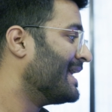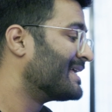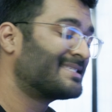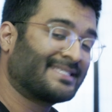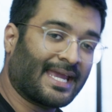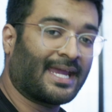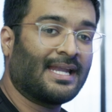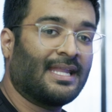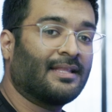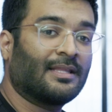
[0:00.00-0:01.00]

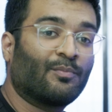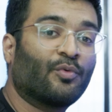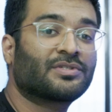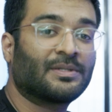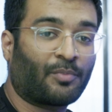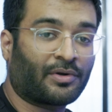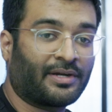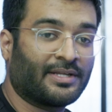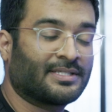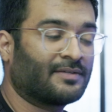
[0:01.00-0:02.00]
Secondly, and the most
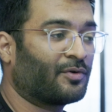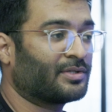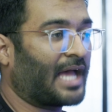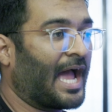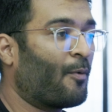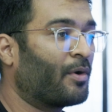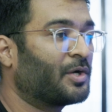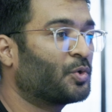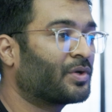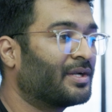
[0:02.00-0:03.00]
important reason was I
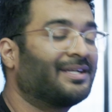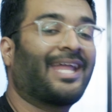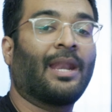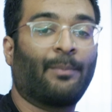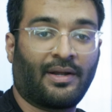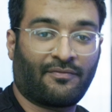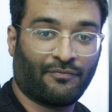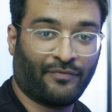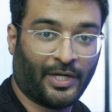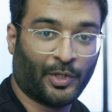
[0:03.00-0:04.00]
wanted to run 10-bit
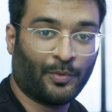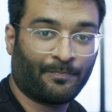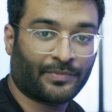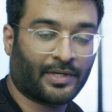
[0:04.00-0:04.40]
video.